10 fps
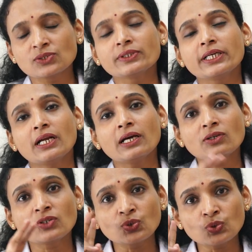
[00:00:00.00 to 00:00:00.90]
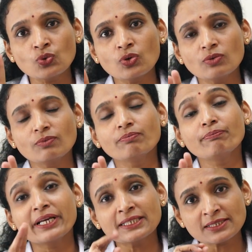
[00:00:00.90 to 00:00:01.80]
So there are two
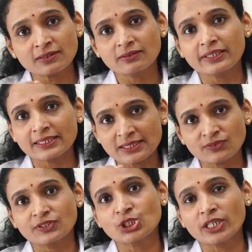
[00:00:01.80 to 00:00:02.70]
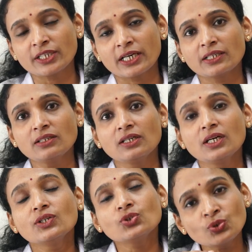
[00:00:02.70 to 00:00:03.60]
best tests which are done
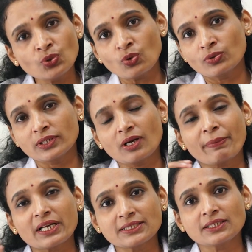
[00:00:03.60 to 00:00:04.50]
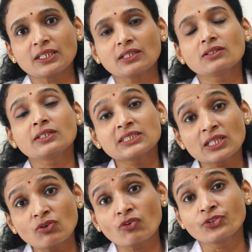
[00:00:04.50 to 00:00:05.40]
to know the capacity, the
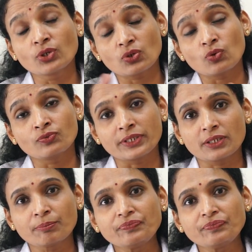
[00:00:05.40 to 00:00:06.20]
reserve of your ovary.